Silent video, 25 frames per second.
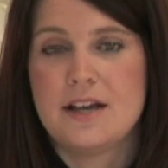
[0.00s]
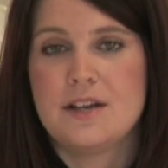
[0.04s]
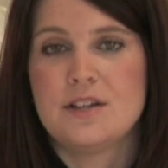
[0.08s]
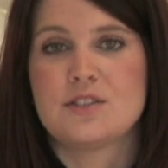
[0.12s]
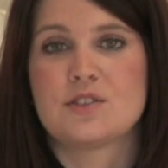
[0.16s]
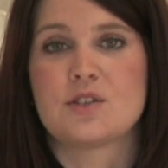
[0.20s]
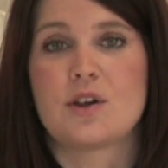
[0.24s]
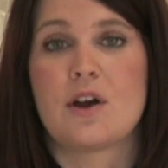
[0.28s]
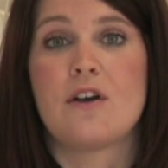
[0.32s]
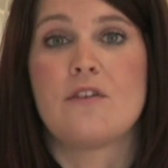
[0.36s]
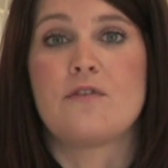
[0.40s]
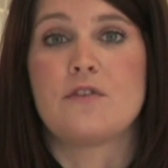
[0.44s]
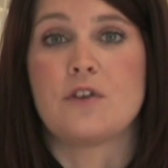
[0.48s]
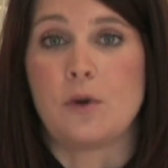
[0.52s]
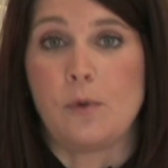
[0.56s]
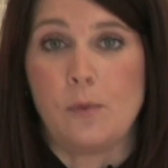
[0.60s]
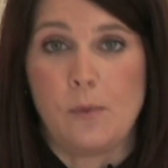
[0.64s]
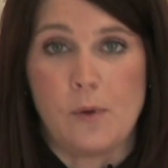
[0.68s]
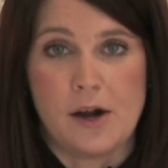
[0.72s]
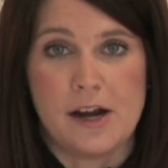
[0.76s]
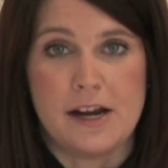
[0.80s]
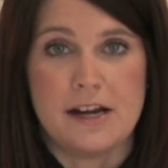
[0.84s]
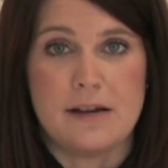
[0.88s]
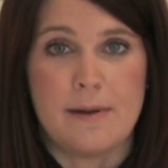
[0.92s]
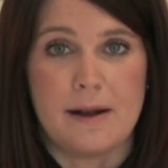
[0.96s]
So if you're
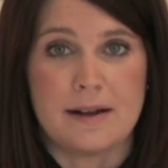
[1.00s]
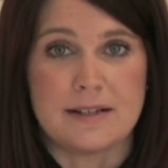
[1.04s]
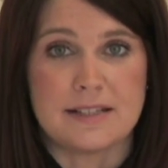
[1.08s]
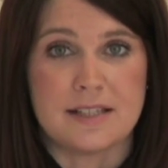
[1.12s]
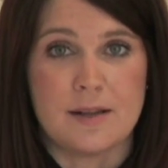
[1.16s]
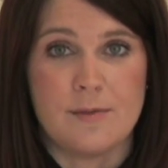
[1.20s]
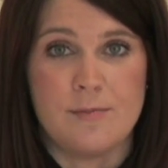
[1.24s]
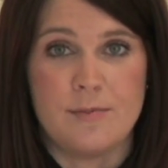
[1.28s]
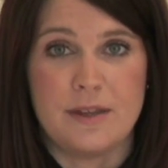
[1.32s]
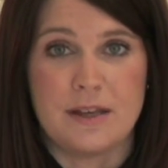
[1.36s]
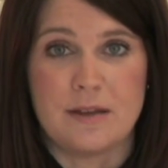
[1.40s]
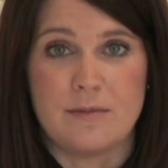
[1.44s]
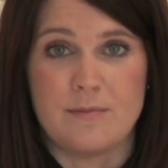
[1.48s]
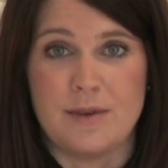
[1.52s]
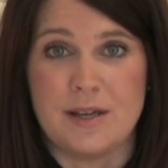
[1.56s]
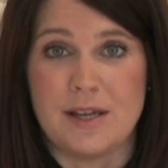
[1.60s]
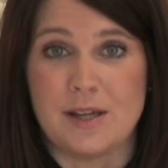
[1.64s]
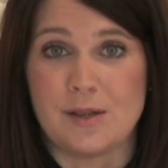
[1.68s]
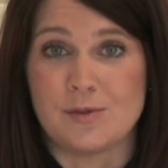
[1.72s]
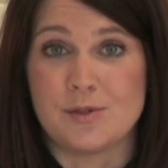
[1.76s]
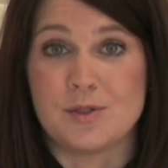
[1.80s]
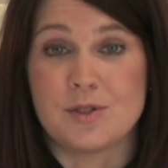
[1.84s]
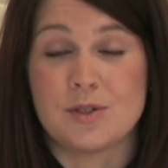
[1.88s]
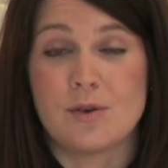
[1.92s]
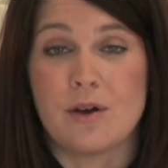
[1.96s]
worried about something
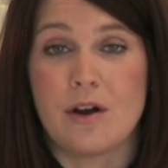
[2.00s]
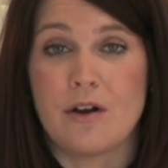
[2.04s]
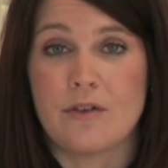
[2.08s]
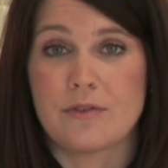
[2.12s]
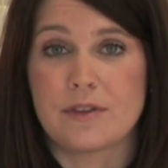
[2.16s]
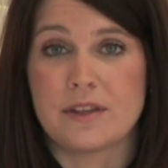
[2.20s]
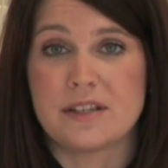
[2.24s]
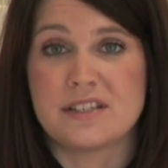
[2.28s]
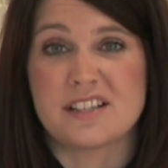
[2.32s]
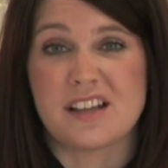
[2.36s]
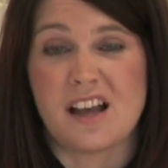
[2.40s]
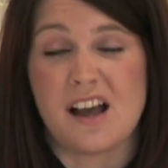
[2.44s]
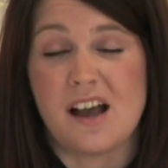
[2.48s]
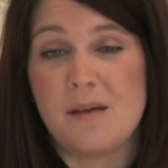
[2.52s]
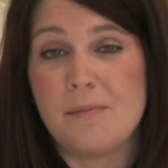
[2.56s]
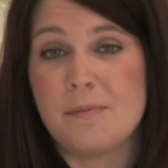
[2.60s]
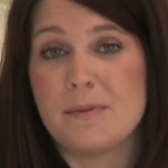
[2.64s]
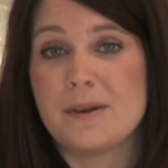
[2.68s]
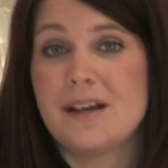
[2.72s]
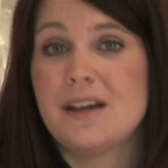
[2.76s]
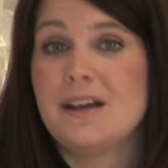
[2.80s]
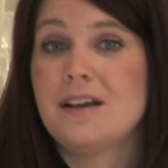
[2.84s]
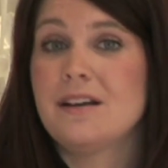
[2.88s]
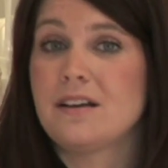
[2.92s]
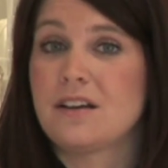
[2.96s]
being too over the
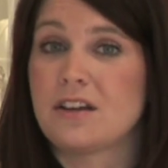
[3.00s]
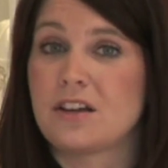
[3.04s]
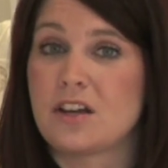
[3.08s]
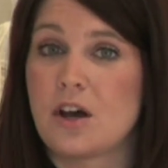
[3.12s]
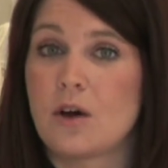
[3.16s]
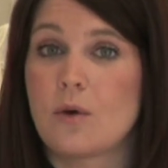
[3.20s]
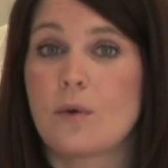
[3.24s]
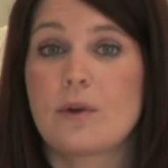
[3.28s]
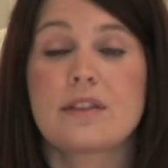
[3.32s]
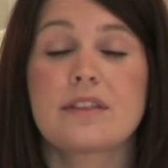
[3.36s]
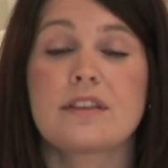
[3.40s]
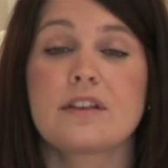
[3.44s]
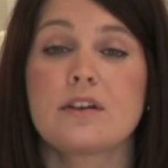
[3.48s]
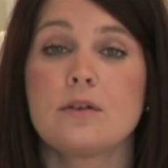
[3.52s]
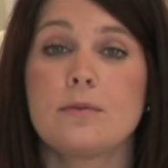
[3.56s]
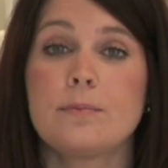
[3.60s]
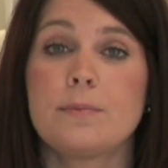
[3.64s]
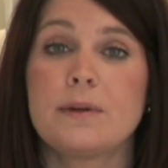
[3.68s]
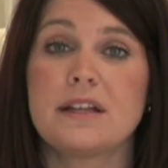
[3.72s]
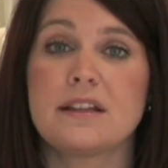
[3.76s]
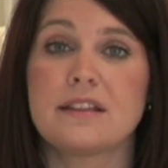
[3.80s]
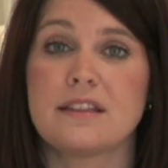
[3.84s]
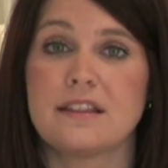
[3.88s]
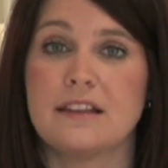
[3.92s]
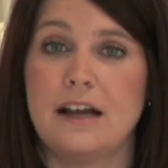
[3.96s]
top, go a little
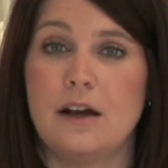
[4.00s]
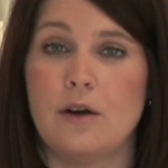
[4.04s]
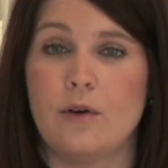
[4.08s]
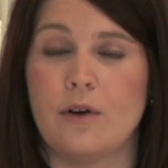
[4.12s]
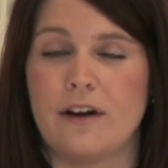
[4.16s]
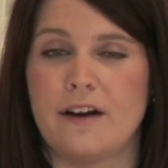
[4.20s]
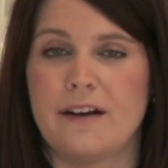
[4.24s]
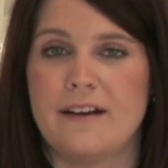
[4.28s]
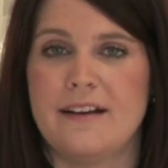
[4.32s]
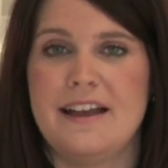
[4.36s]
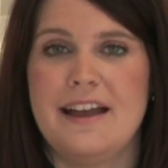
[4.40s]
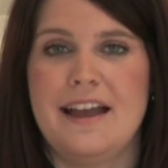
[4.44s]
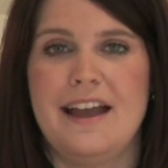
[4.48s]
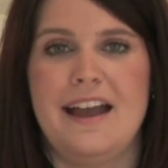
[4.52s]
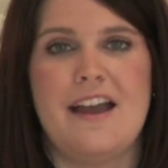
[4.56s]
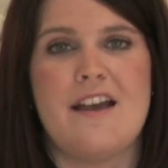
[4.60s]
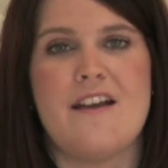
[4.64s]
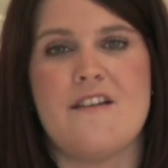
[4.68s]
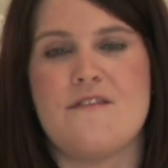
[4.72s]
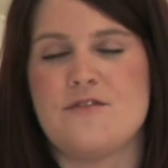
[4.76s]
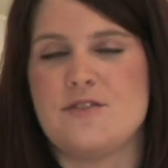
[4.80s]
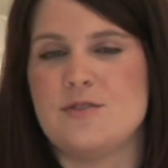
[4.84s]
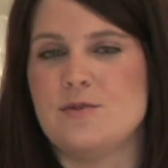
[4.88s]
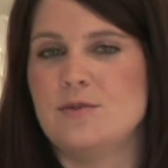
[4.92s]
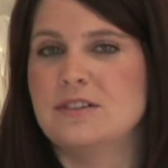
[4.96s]
bit lower.
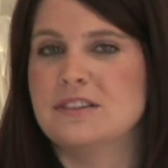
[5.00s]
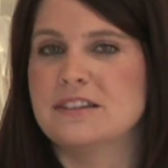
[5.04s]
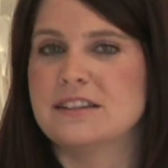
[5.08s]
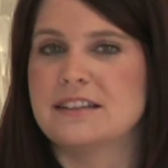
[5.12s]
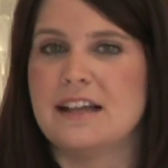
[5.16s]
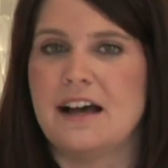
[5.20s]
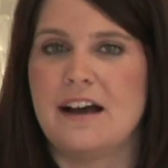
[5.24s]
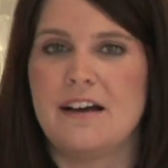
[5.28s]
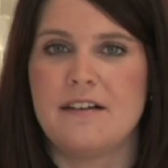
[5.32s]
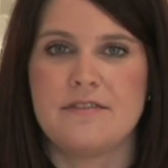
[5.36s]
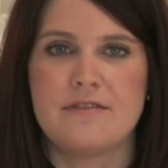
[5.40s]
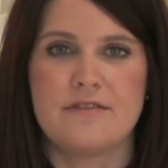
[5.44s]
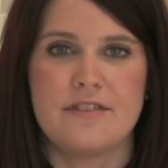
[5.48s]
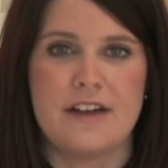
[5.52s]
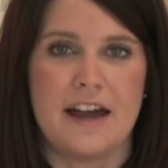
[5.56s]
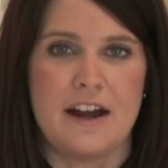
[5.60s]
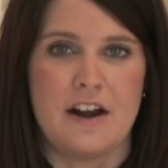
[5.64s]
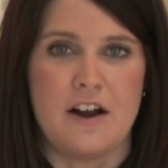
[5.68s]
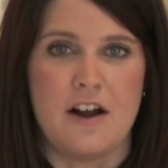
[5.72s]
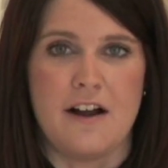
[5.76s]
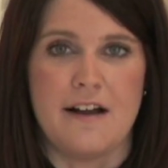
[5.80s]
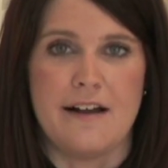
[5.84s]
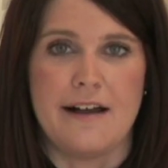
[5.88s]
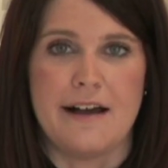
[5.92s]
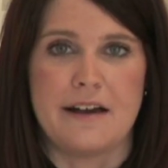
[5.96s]
If you love that
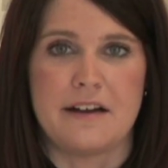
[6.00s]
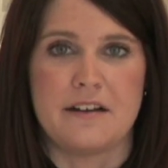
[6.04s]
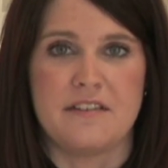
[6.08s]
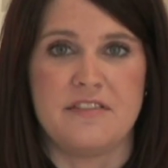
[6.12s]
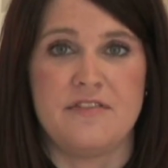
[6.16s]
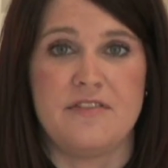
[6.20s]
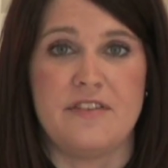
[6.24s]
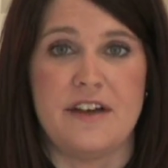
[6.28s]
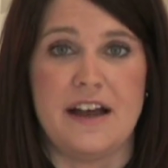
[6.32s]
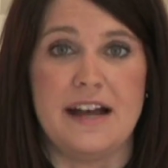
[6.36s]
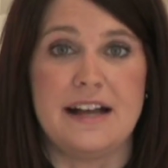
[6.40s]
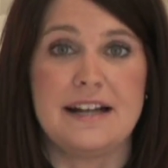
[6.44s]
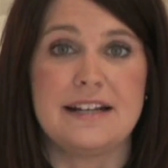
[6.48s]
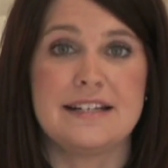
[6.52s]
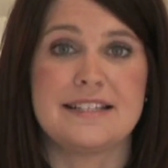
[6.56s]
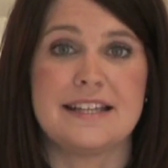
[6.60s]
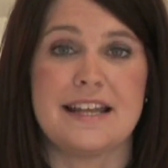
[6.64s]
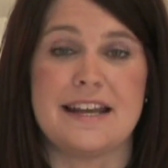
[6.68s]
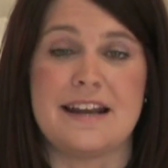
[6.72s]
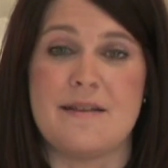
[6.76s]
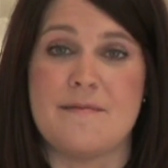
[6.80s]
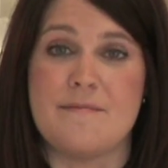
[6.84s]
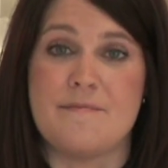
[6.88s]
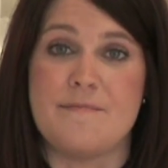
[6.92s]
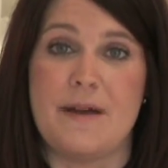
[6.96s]
all-out effect
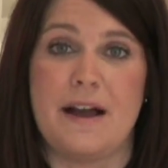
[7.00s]
and it